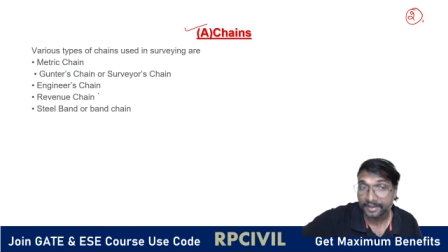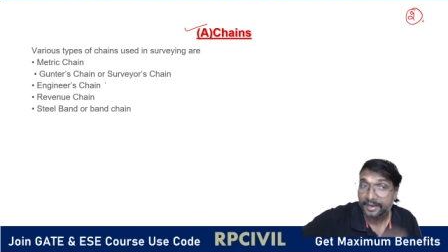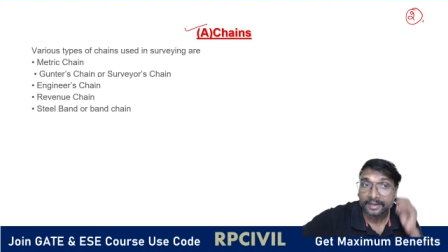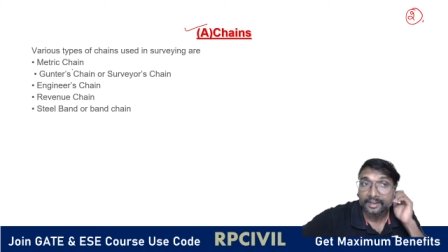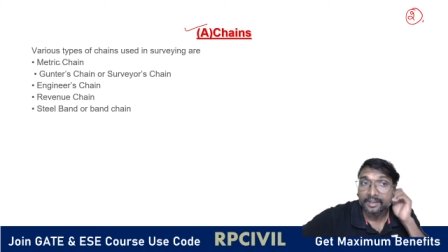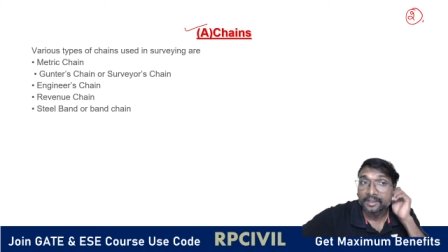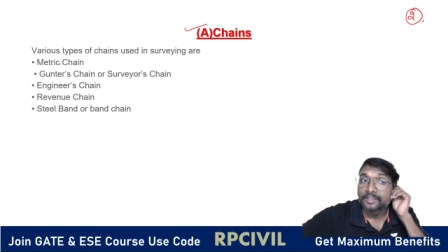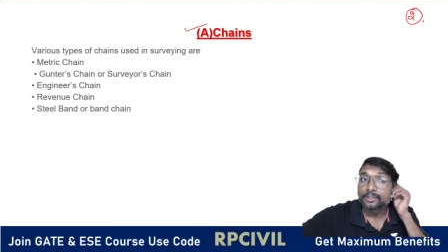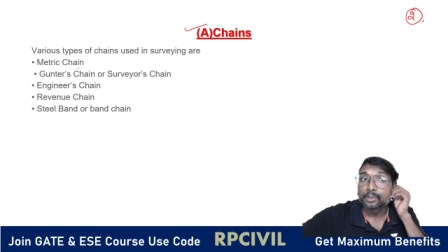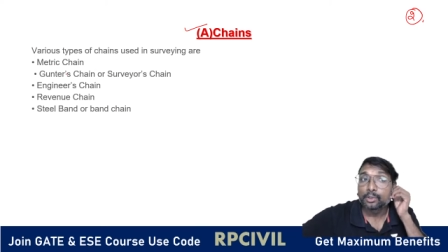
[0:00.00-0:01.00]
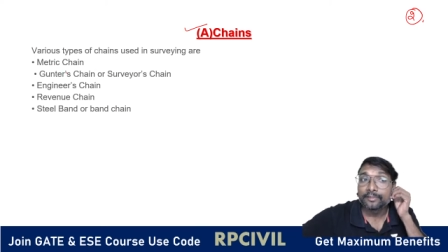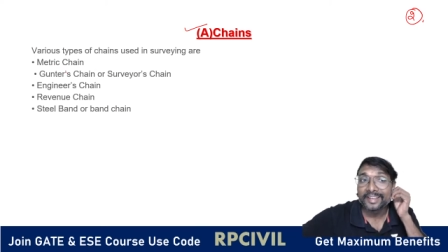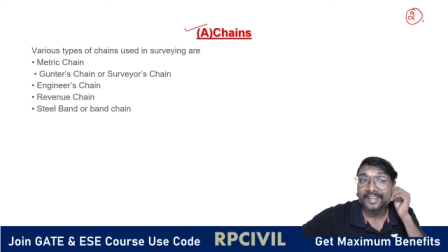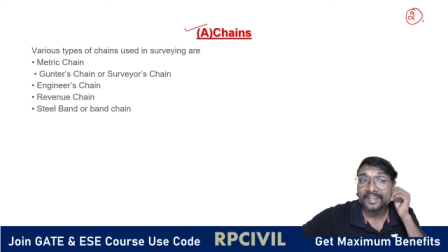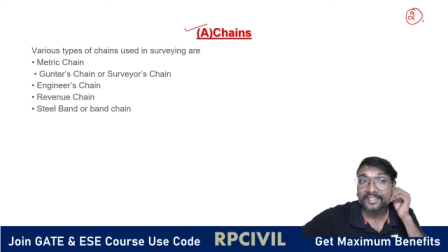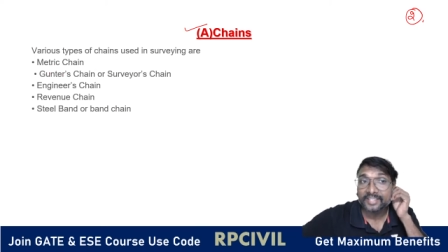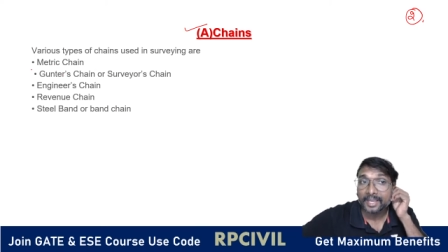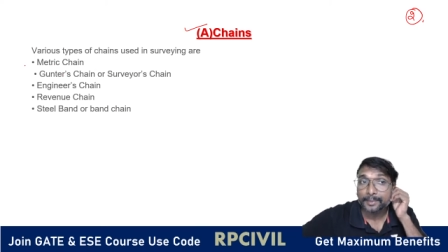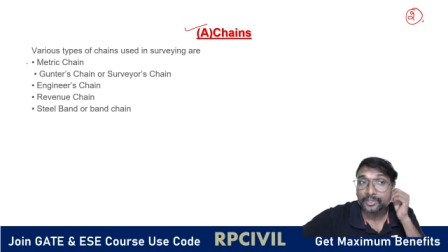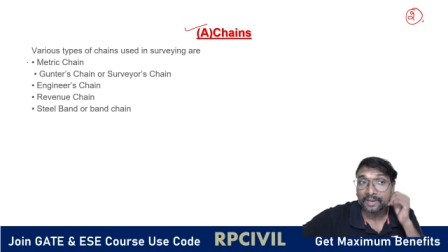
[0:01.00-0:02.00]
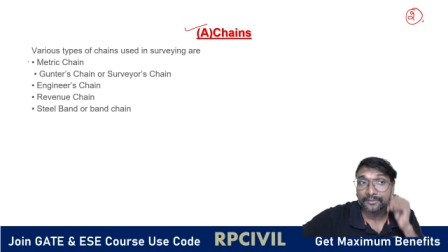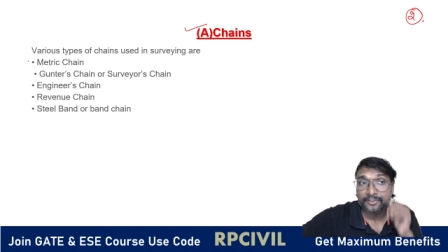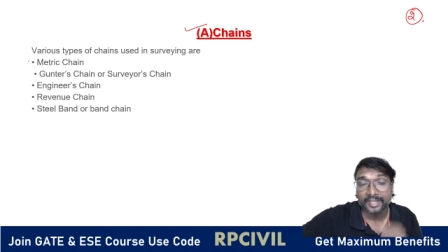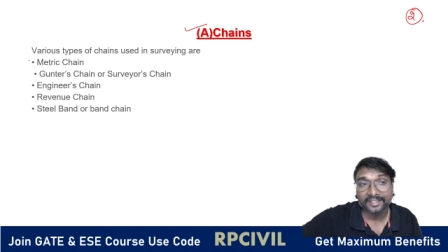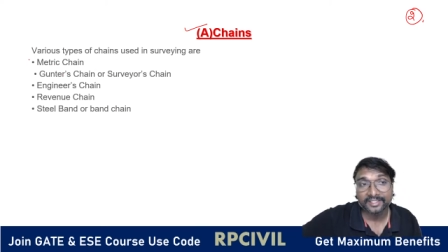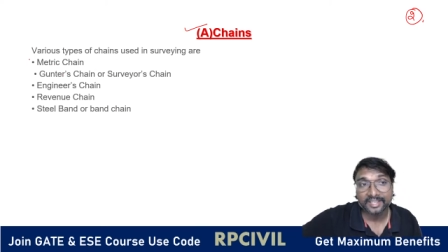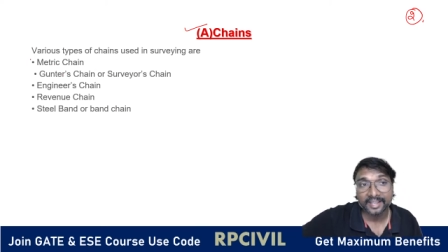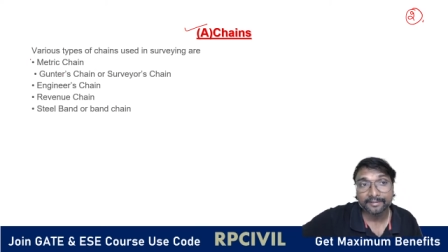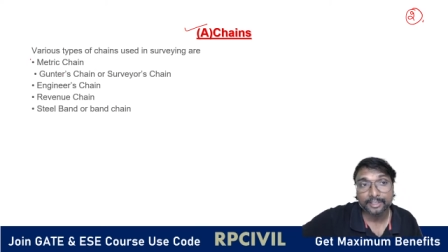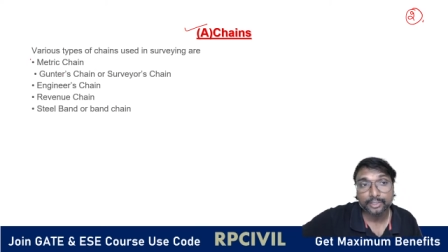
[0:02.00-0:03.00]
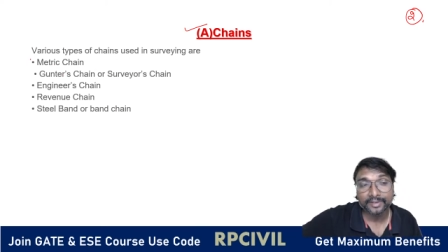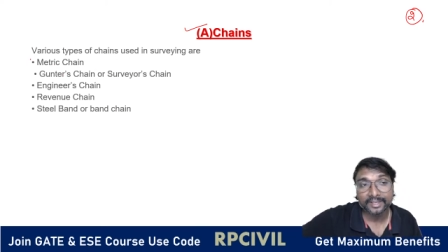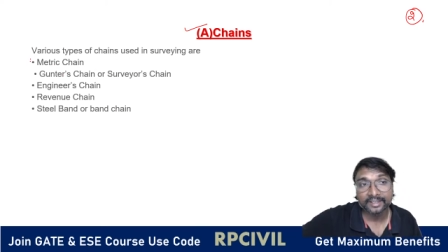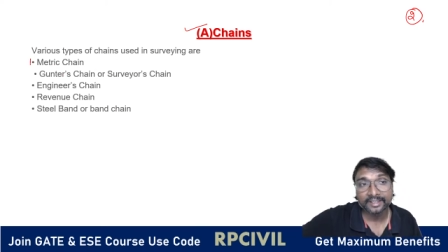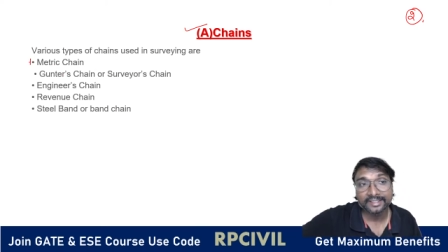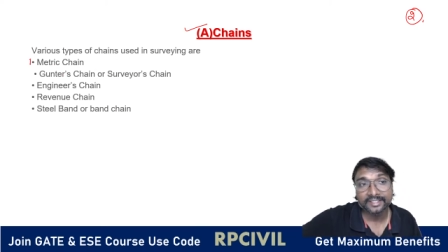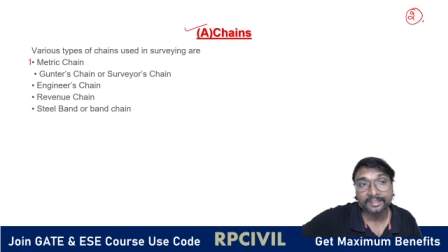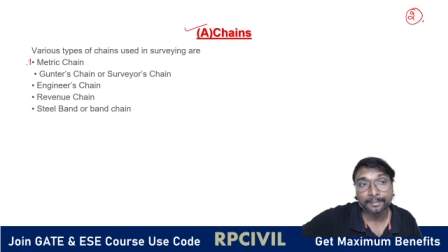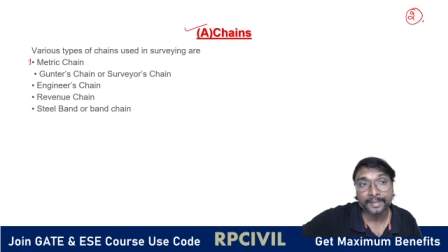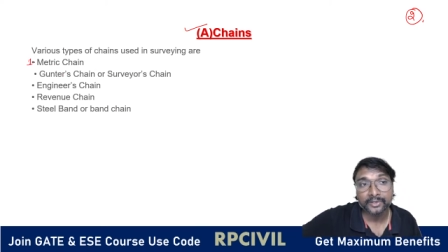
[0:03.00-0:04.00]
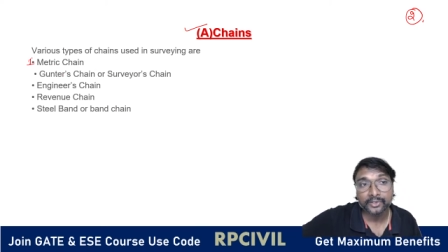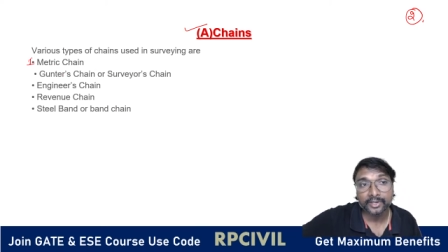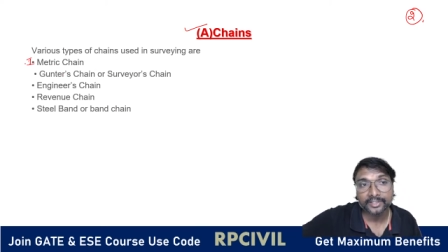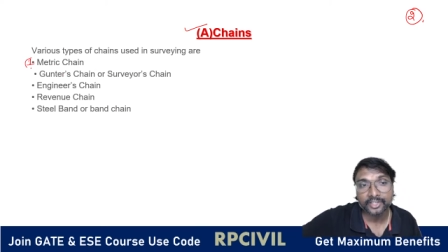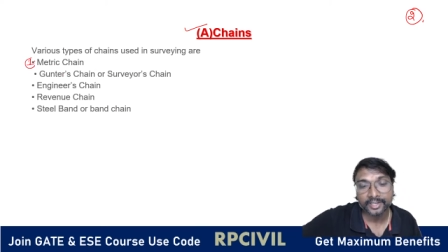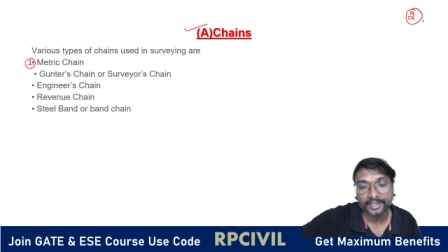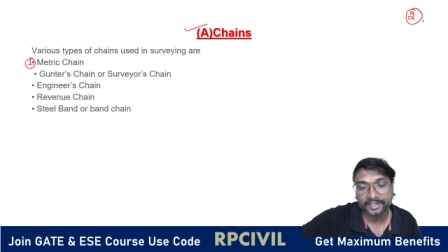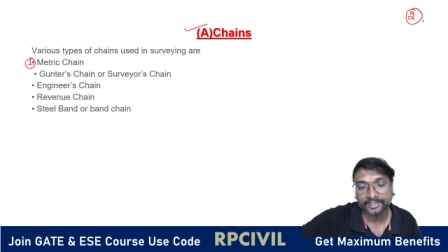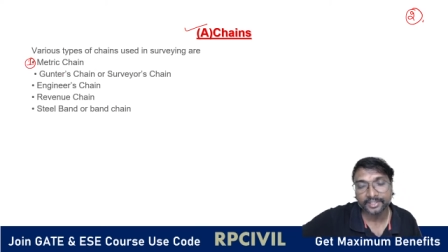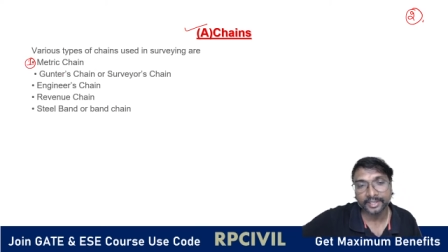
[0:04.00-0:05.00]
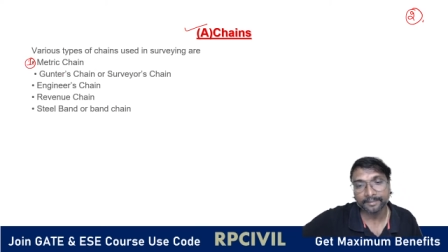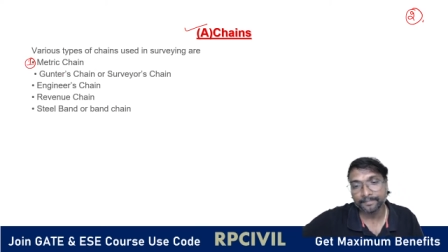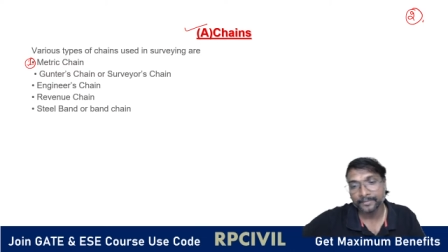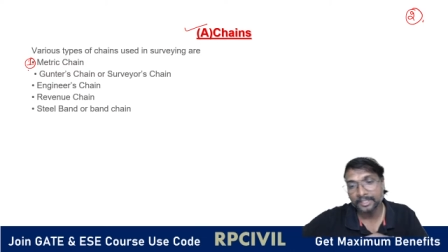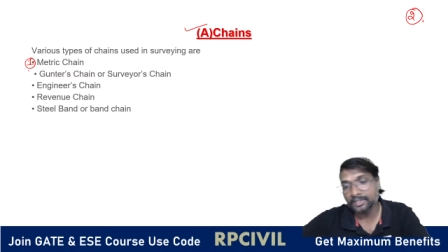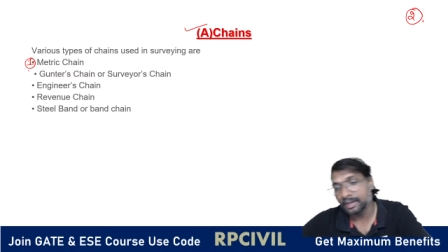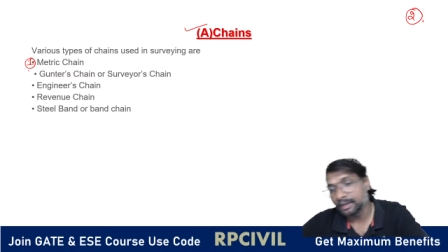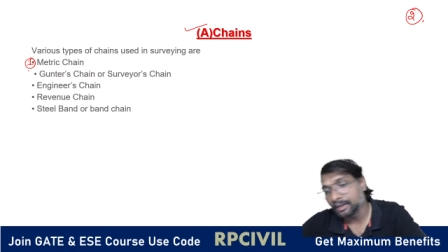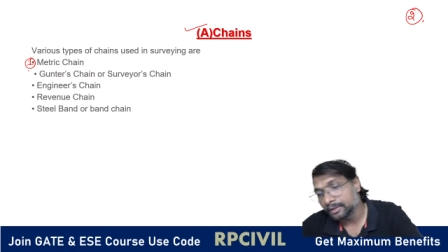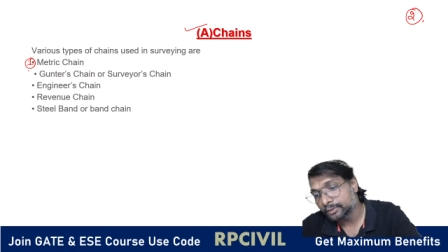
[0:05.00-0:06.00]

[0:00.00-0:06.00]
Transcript: Right. So various types of chains, like which one? This metric chain is there. It's not.